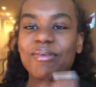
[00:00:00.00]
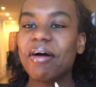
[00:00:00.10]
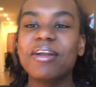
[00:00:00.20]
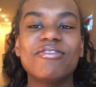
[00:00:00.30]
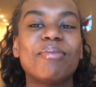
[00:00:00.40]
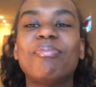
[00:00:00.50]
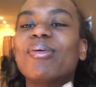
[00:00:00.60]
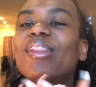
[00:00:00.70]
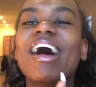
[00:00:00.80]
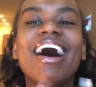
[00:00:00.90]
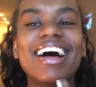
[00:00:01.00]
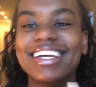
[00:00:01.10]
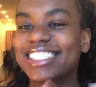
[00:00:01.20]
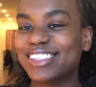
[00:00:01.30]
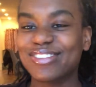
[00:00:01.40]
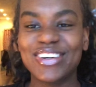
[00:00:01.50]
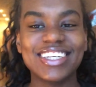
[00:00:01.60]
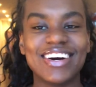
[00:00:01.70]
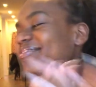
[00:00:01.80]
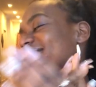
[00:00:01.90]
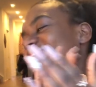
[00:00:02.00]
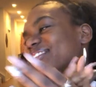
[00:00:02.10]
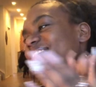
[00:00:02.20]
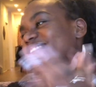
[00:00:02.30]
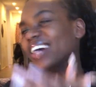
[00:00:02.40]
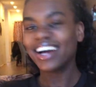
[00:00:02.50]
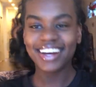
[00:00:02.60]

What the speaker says: Round of applause for y'all. Ooh.